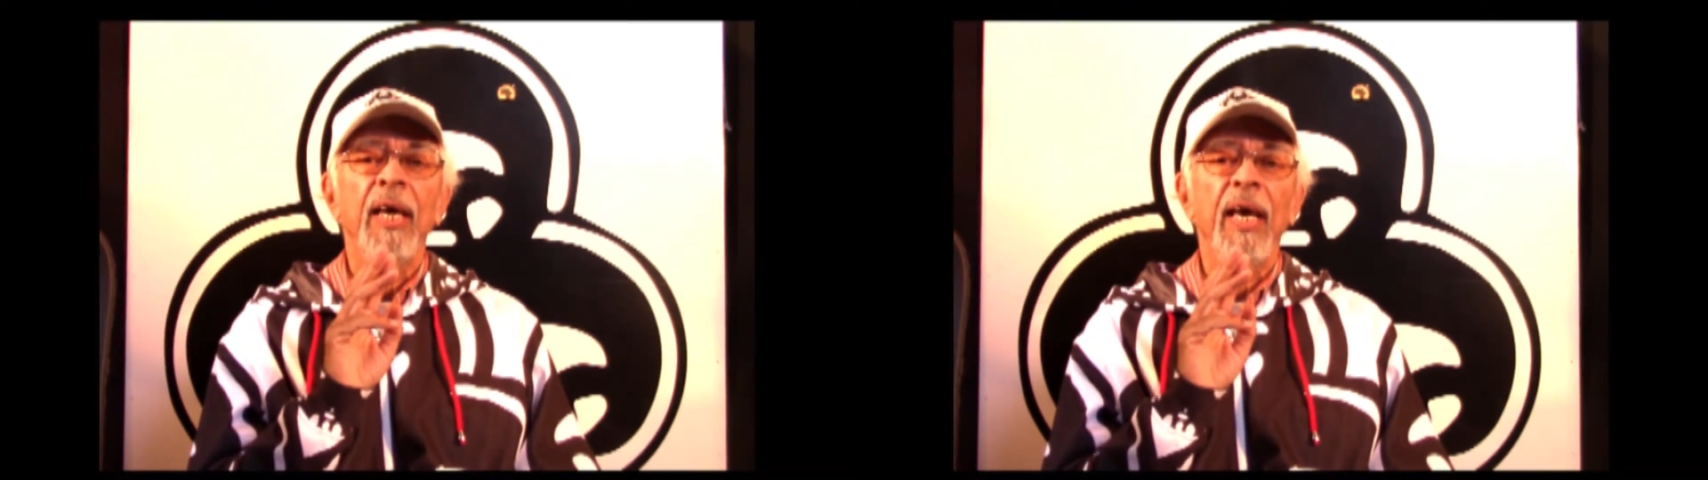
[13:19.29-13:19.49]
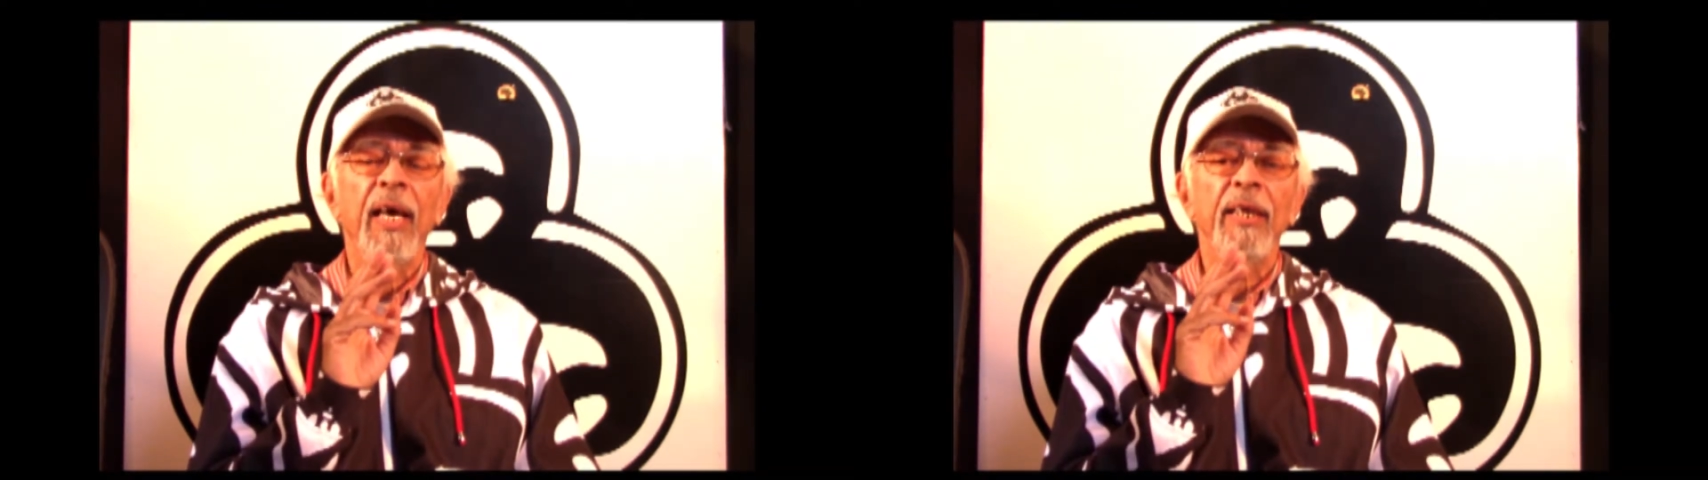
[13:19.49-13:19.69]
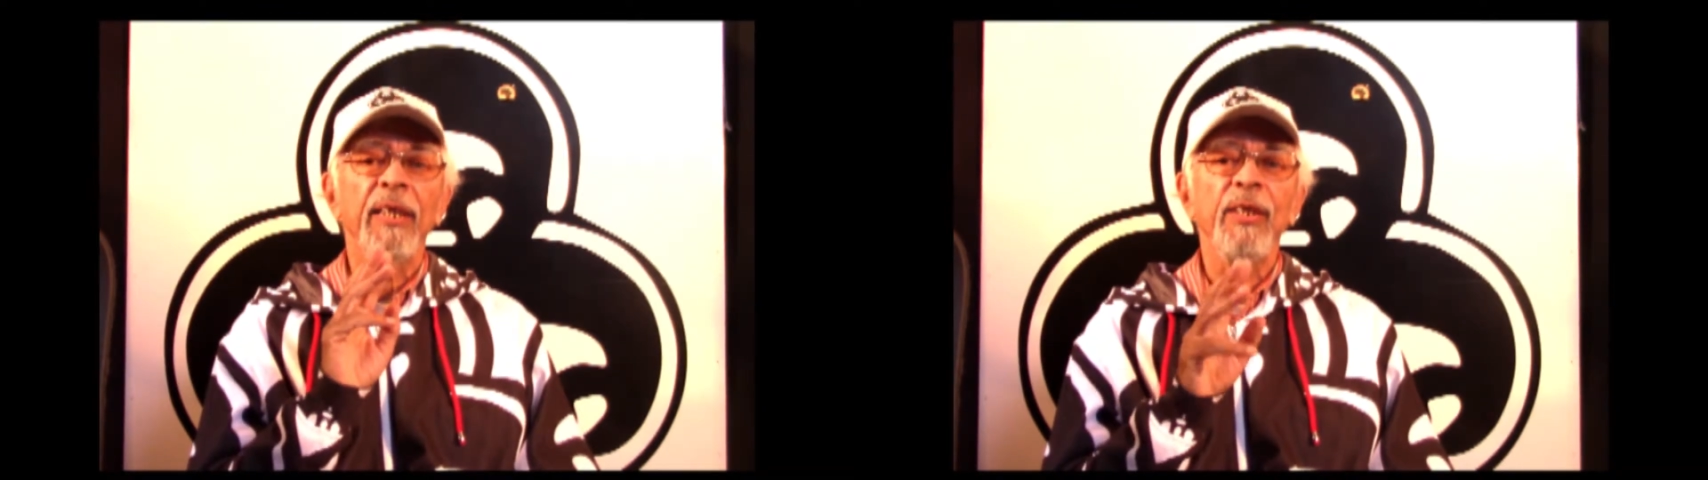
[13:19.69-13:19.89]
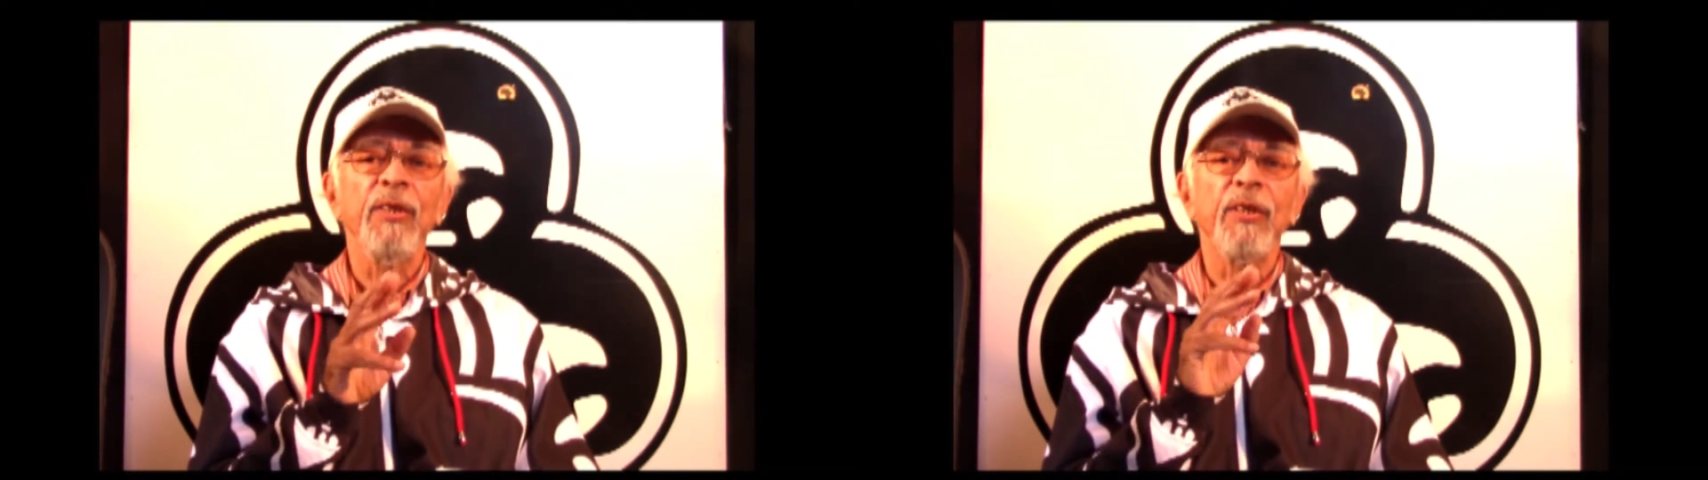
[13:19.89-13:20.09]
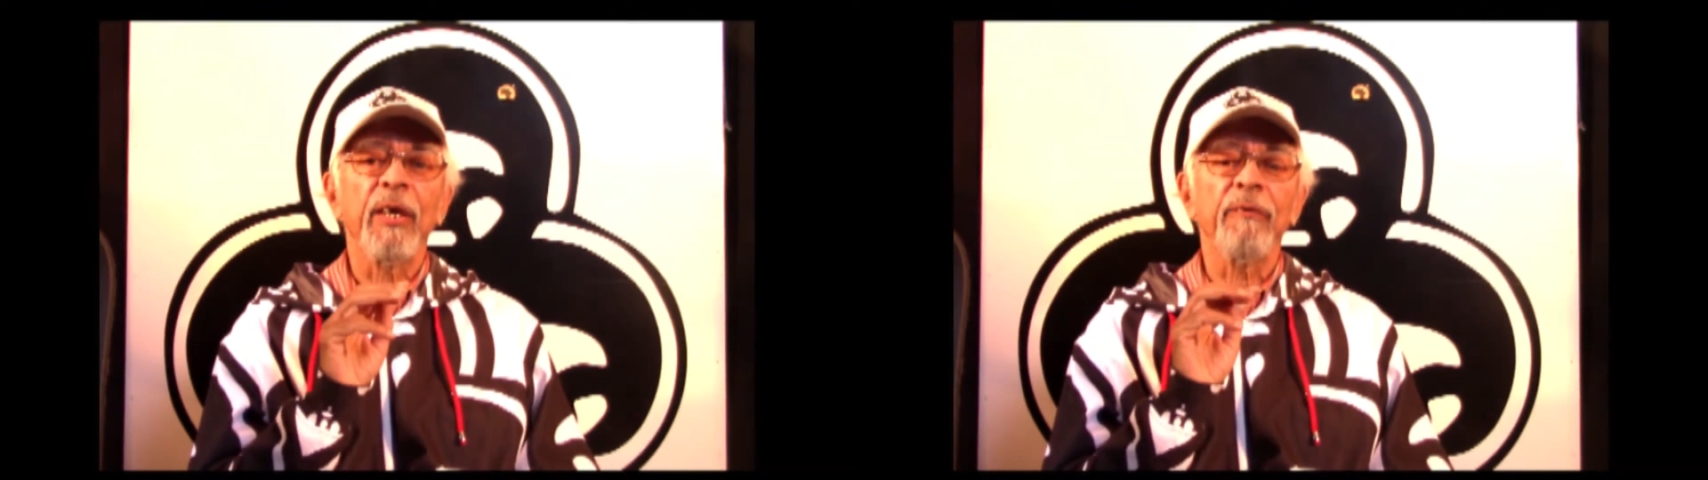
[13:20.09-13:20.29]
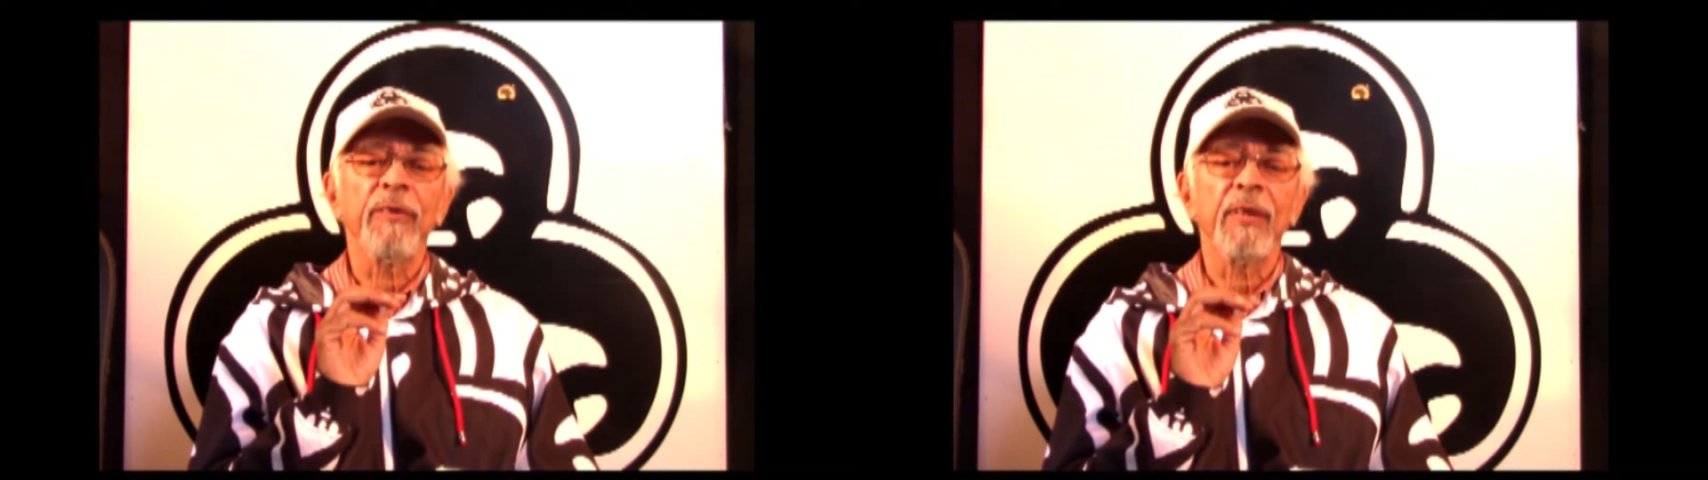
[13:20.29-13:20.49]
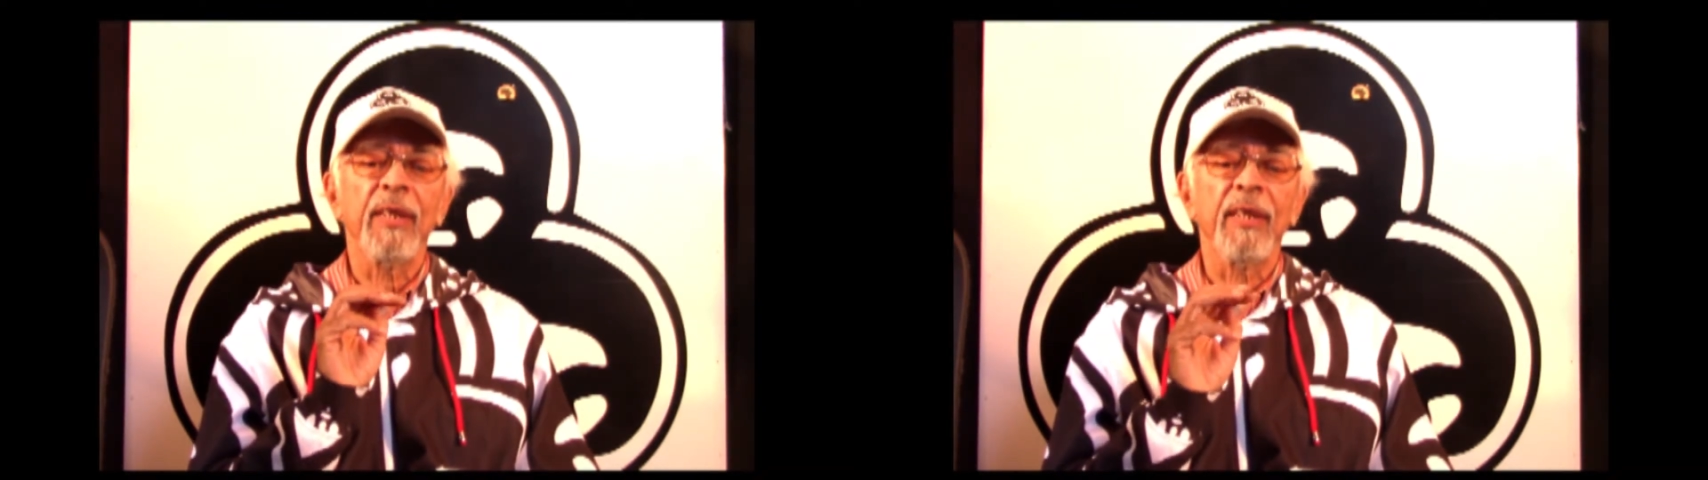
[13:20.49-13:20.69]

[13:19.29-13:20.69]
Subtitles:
at East Jefferson